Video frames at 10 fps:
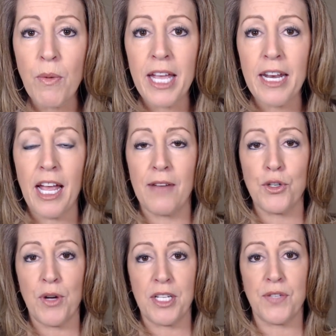to have
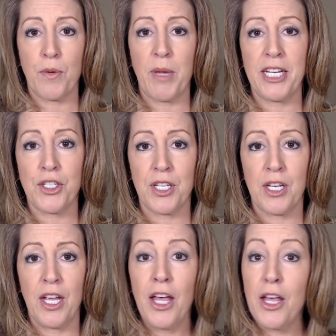transformation,
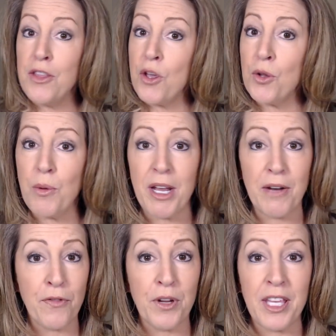the only way to
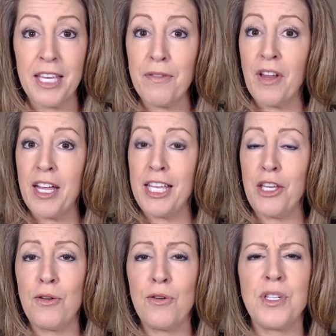forgive like
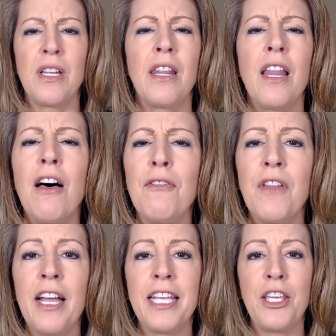you, to love
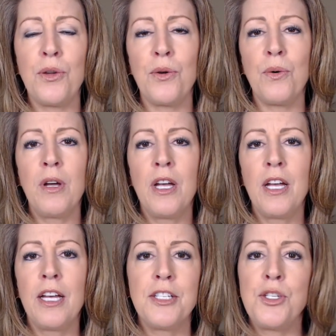like you,
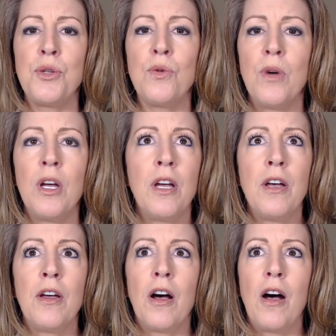to
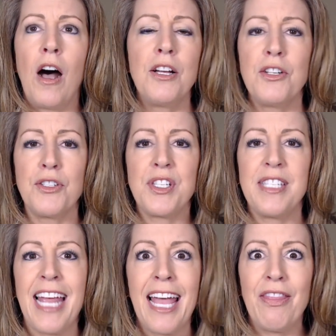
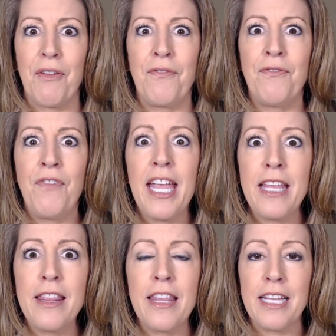understand the
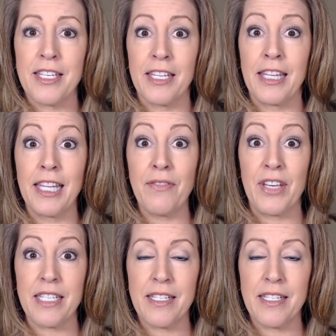faith and to live it,